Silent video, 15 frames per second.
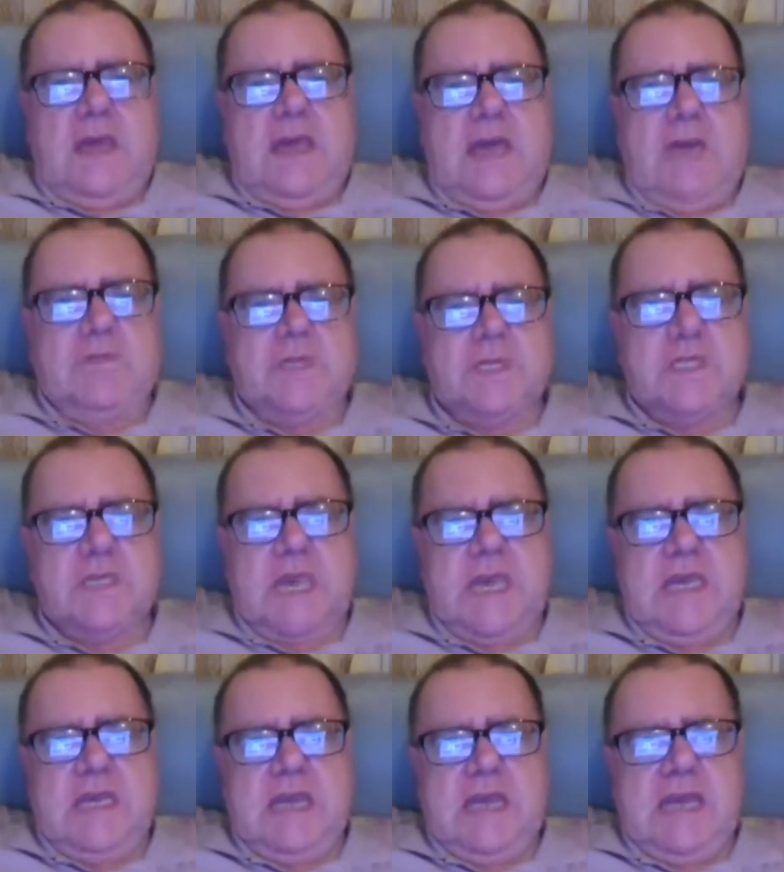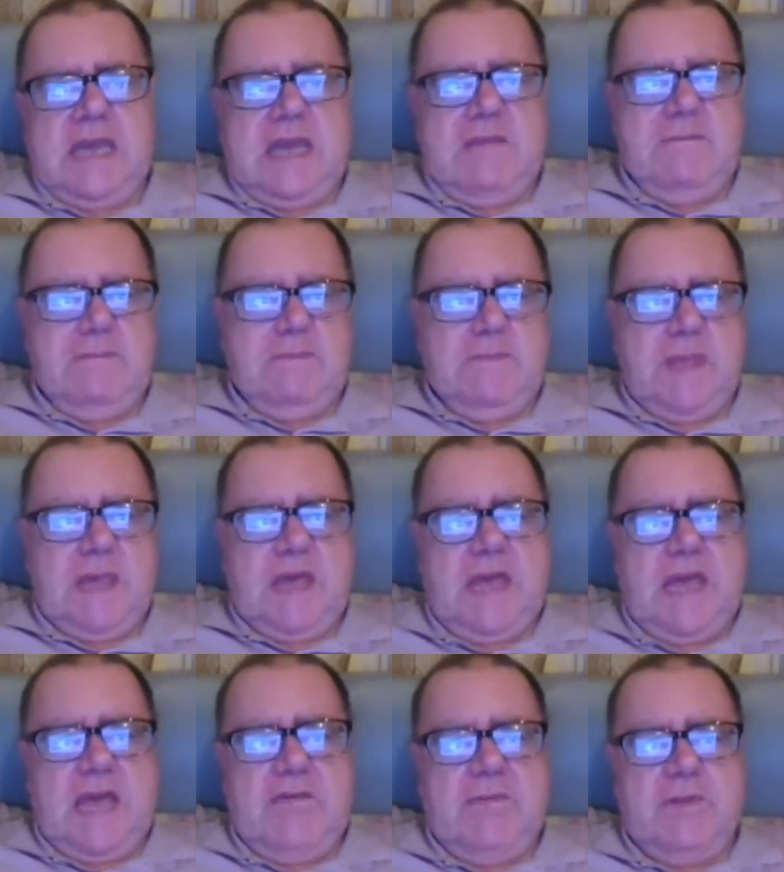Kevin's saying,
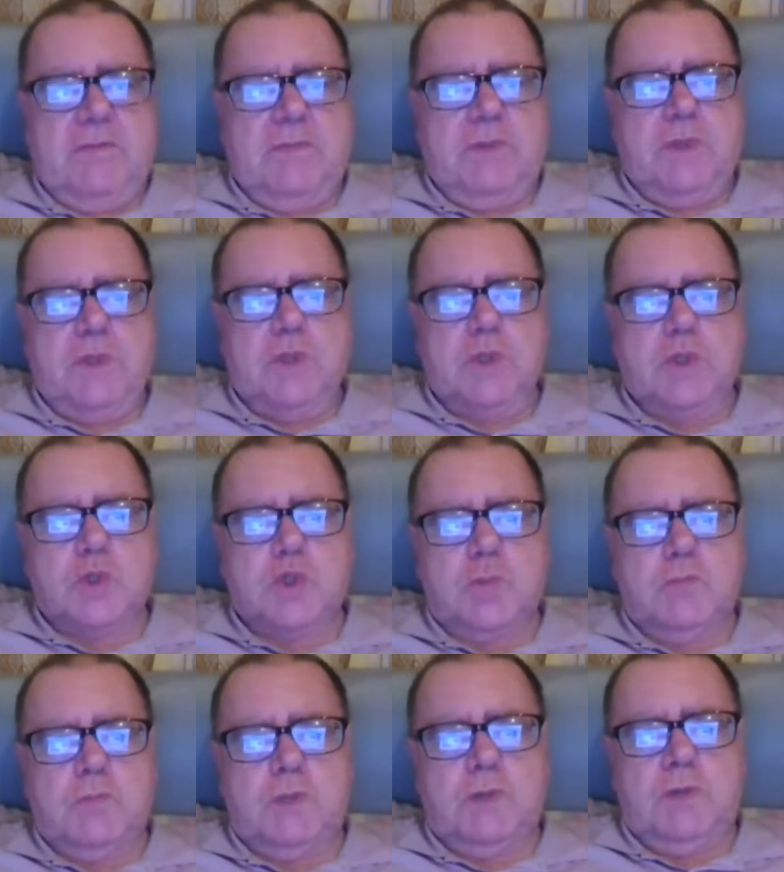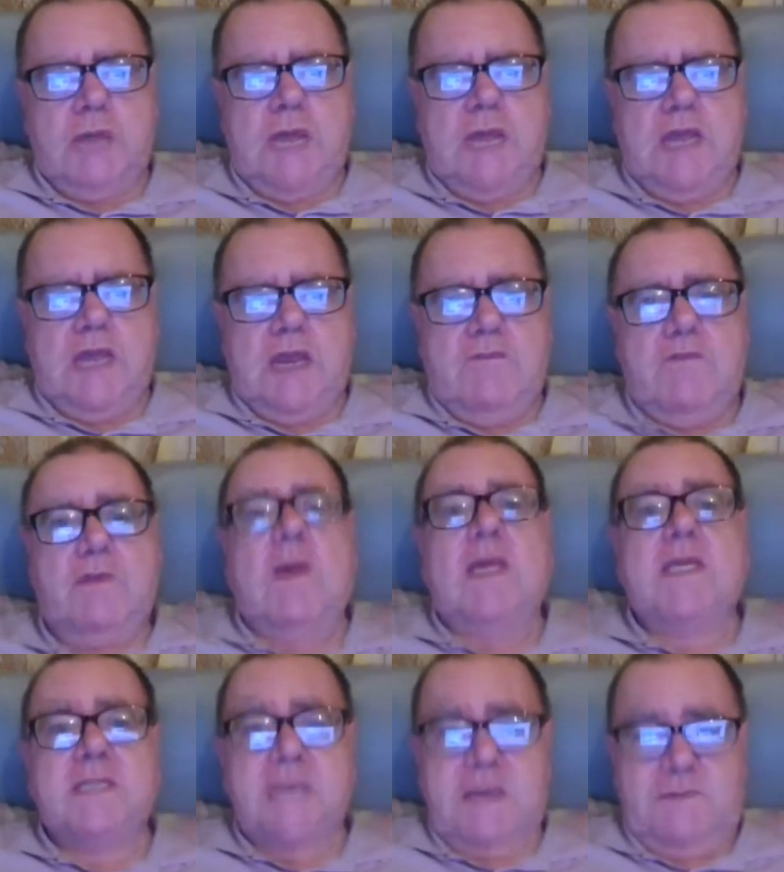I have the Bloody Judge on Blu-ray from
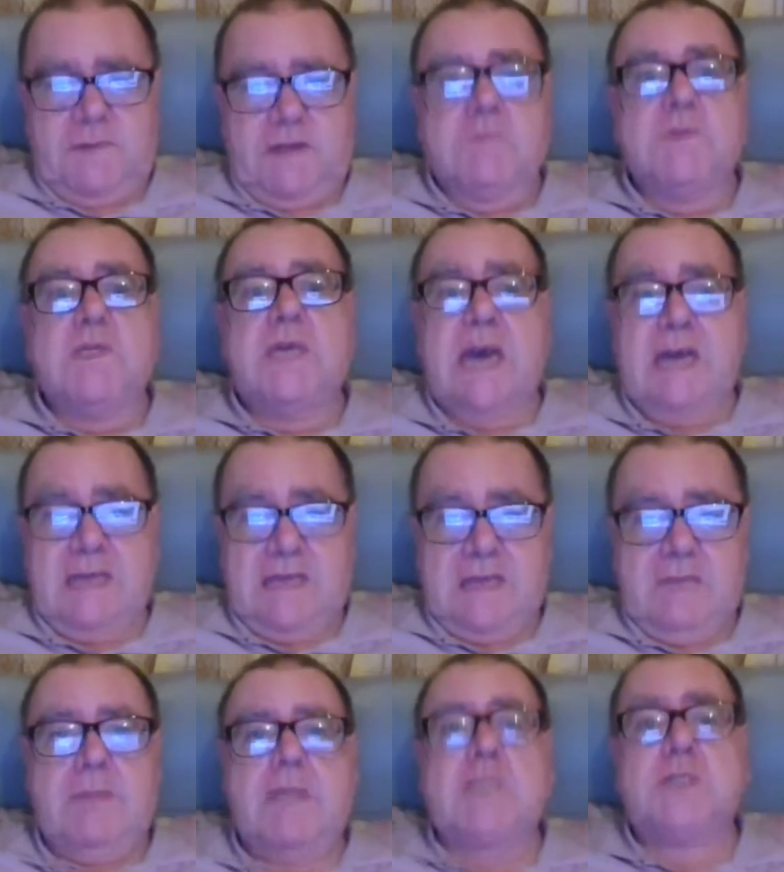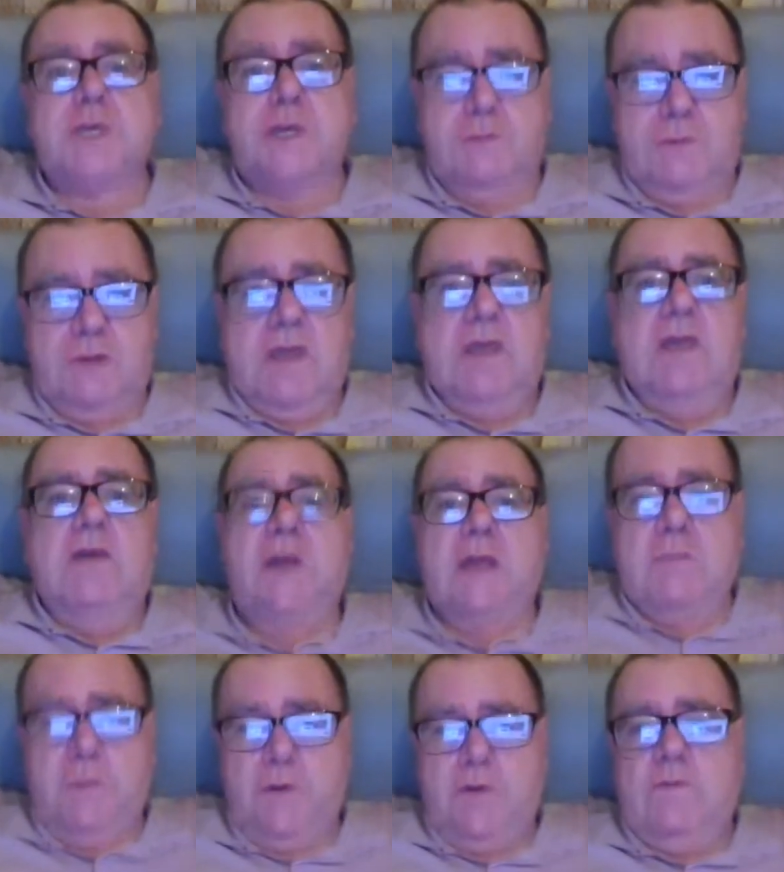88 Films. Yeah, me too.
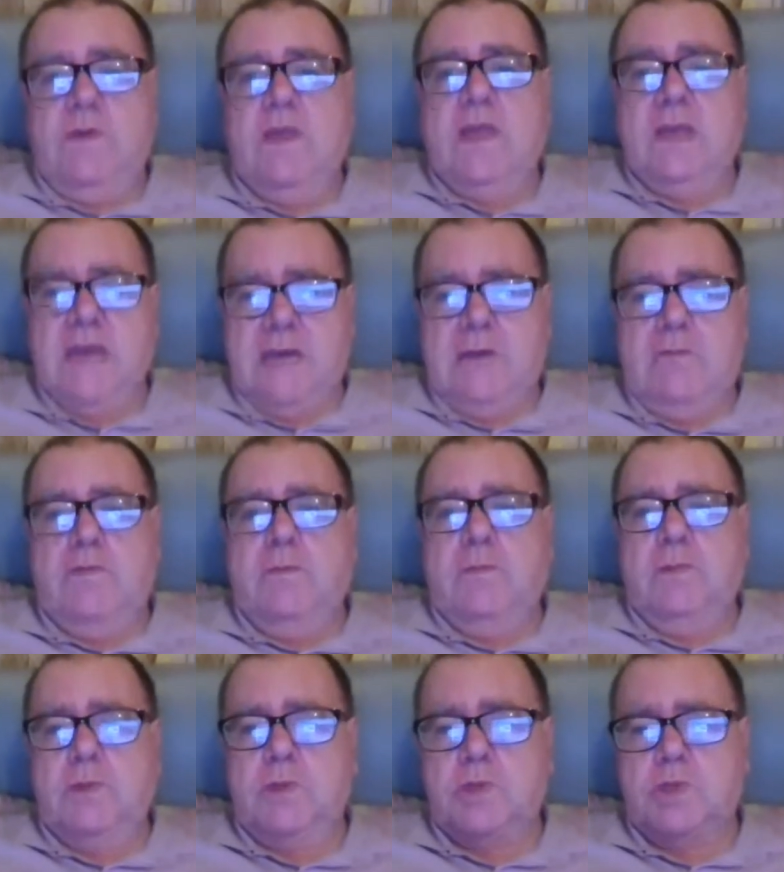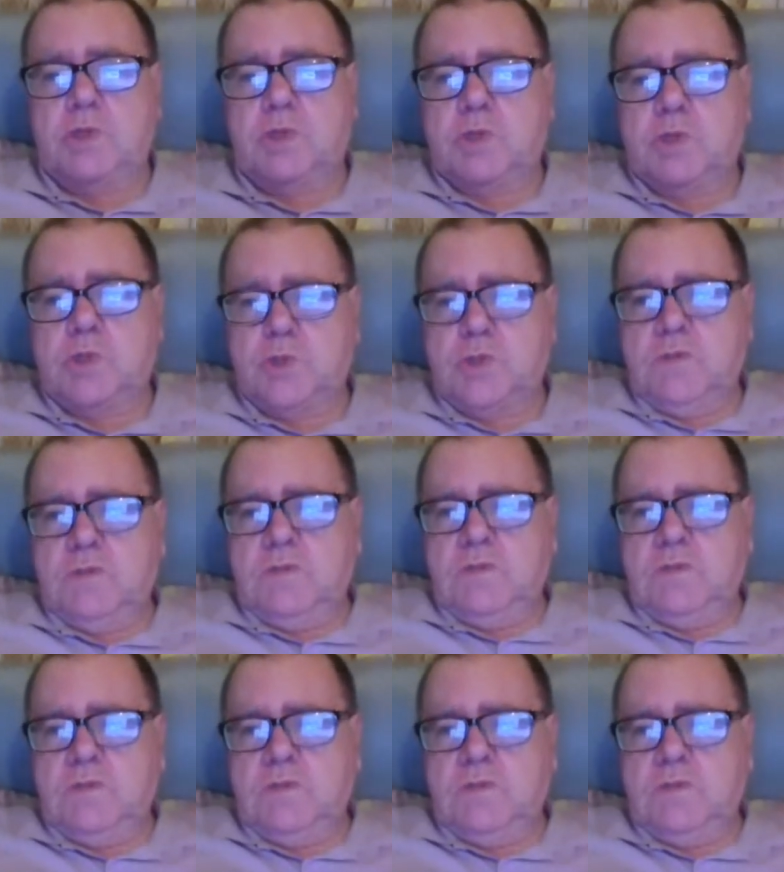Great movie. Yeah, I love the Bloody Judge.